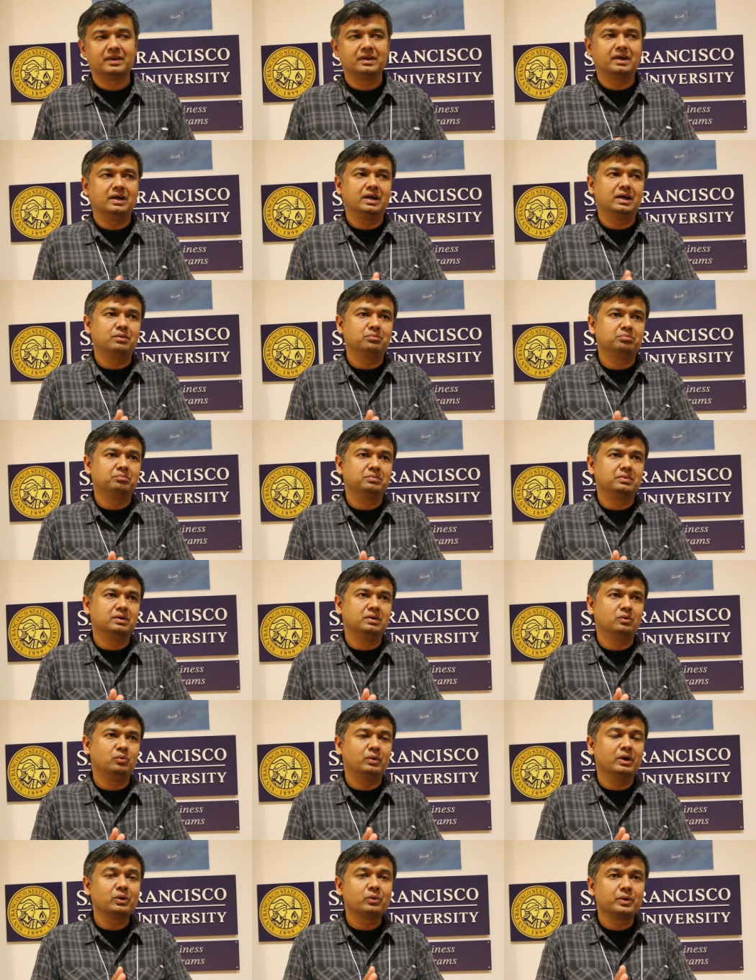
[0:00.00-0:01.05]
Um,
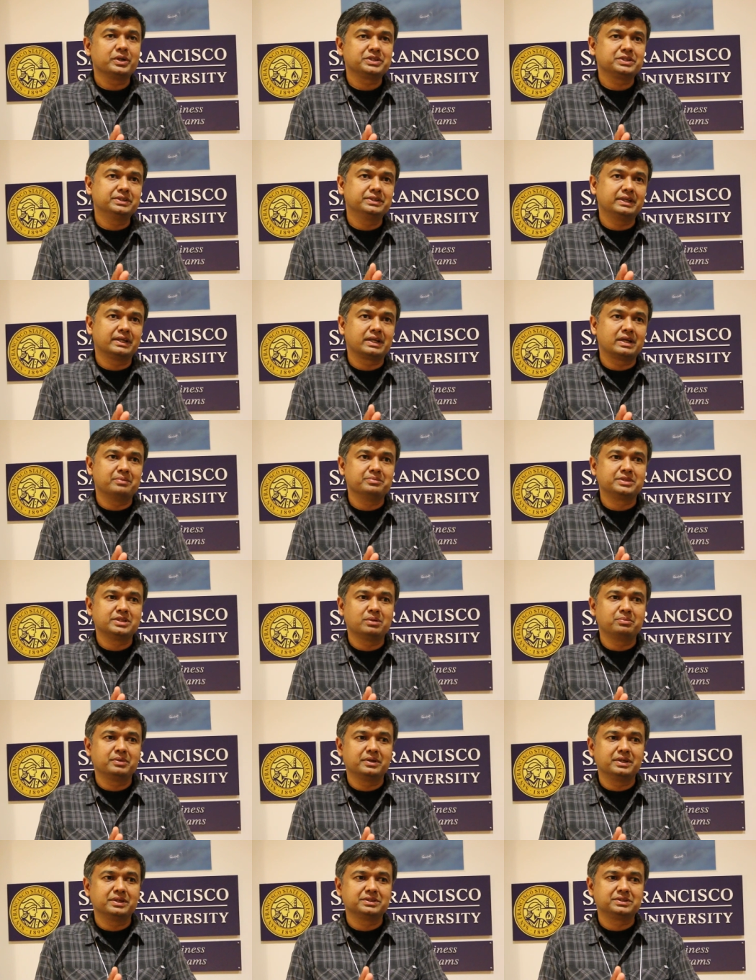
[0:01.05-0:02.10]
one question that comes
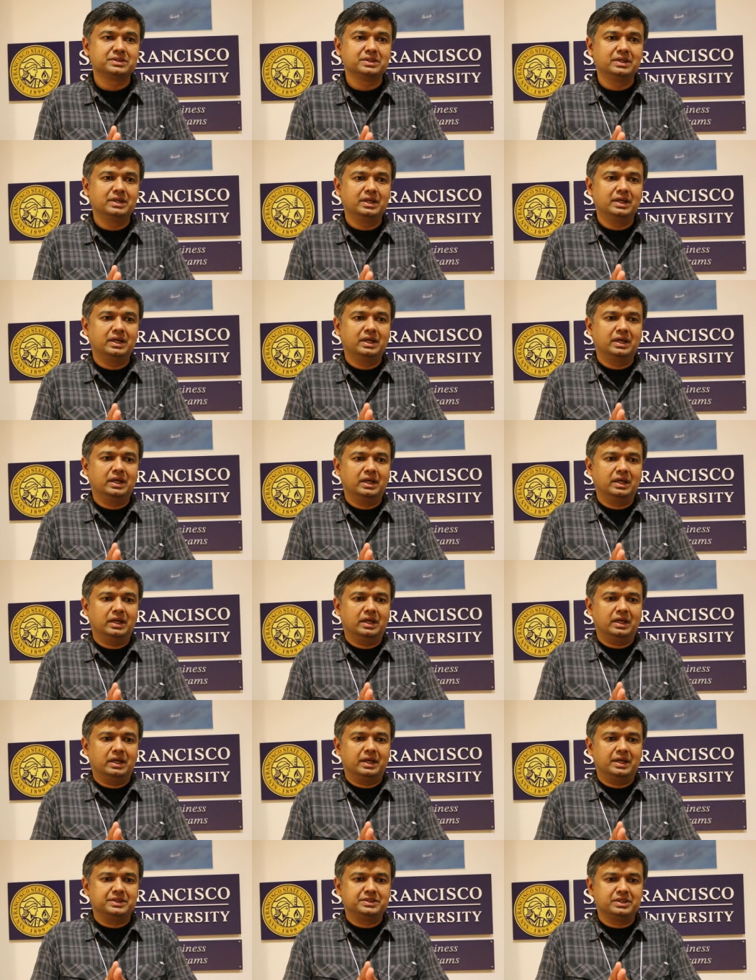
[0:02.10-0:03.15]
up is,
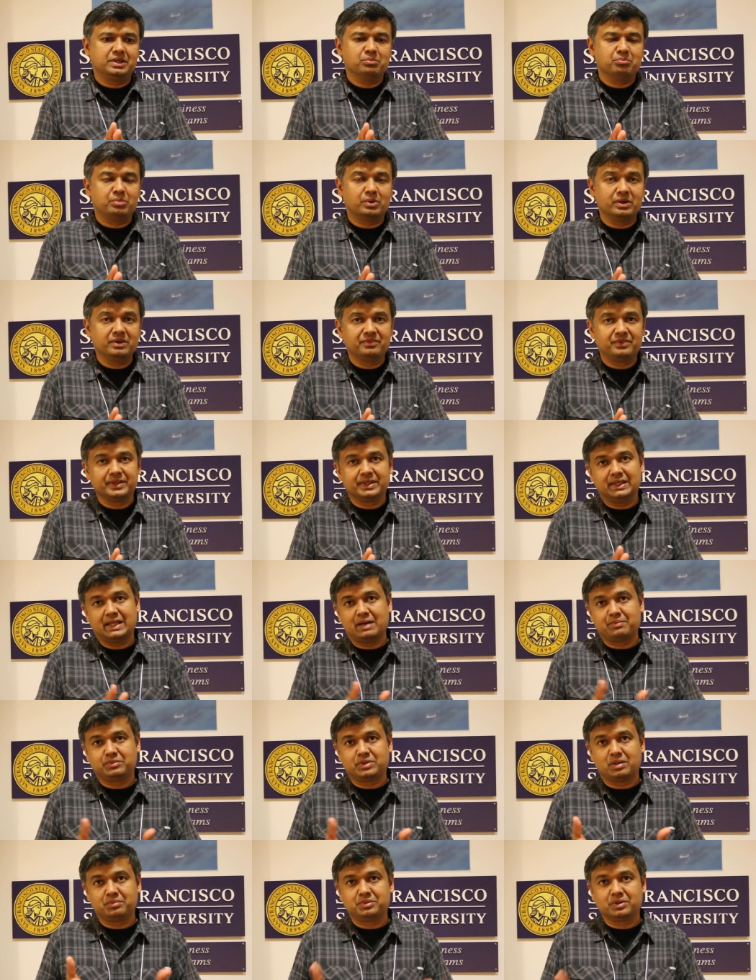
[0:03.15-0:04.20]
is it important for the
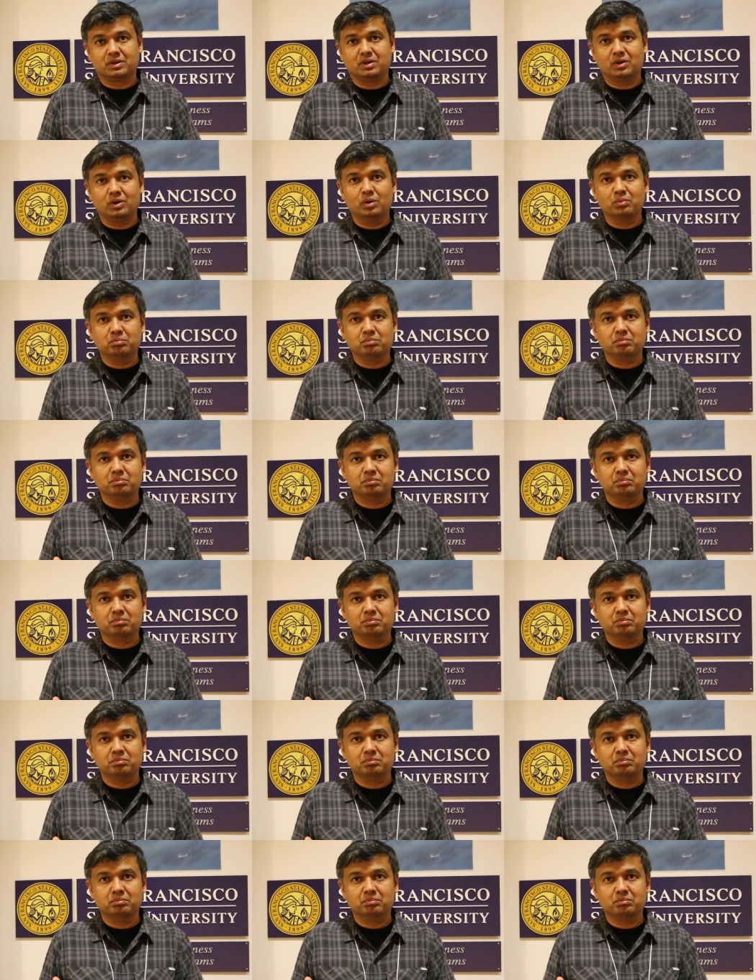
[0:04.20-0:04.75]
laptop to go home,